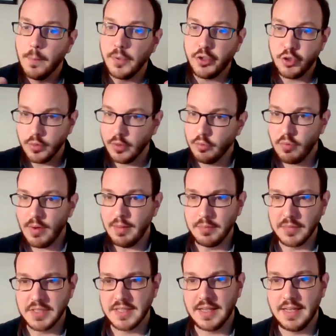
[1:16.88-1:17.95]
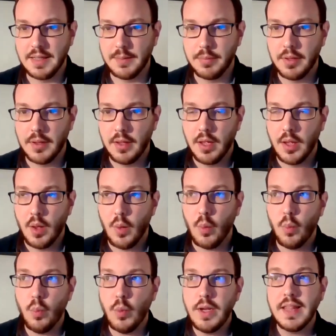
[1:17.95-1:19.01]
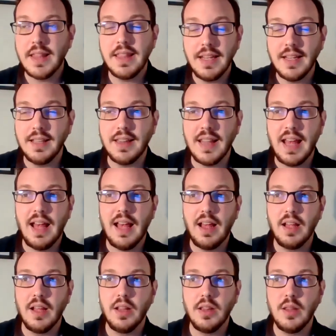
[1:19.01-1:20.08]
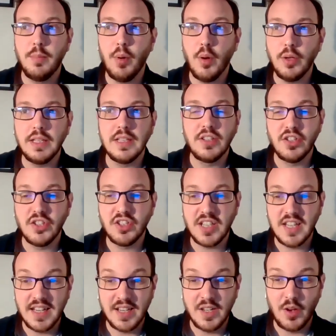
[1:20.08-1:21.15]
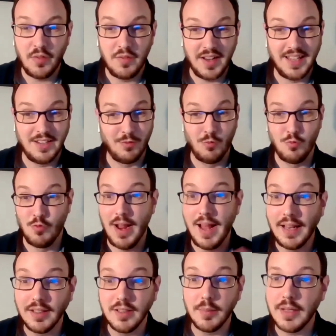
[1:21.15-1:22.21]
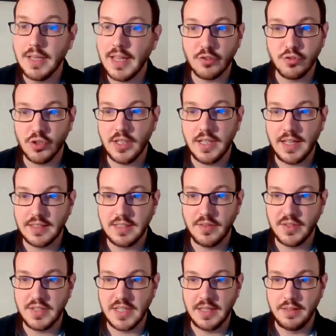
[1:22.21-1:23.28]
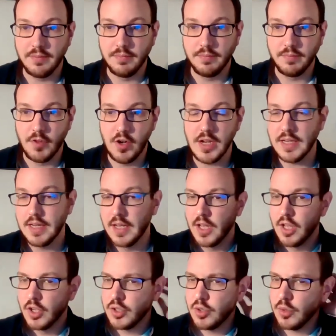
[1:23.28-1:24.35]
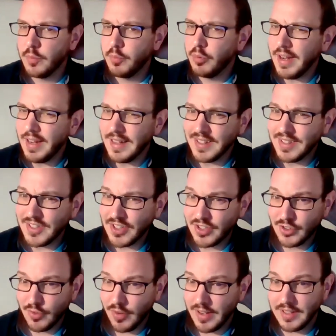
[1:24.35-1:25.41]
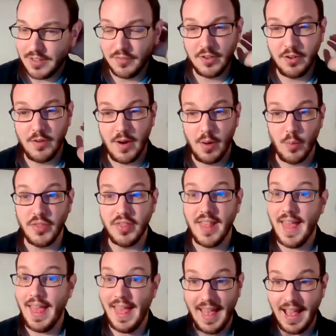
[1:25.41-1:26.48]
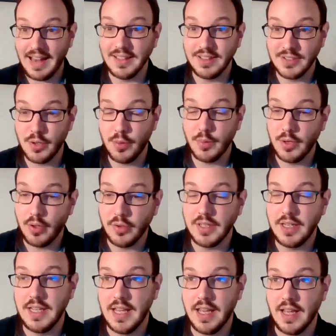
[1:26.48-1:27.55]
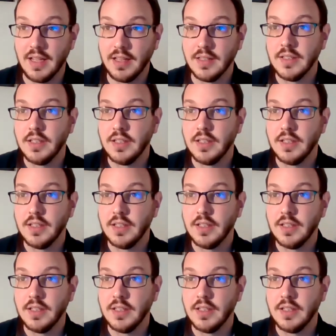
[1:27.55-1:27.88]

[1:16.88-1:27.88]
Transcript: But during REM sleep, we think that the body is just sending off like random electrical activity, right? So the brain is just trying to figure out what the hell is going on here.